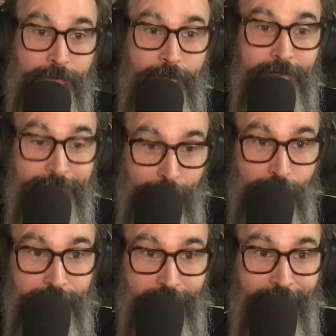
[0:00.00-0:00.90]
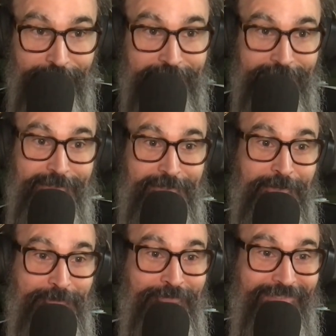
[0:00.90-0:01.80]
literally mooching off the
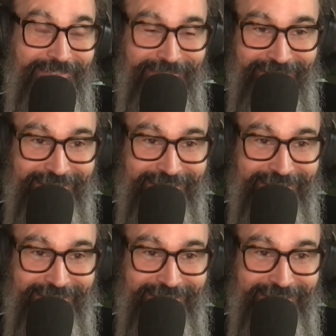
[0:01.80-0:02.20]
system, right?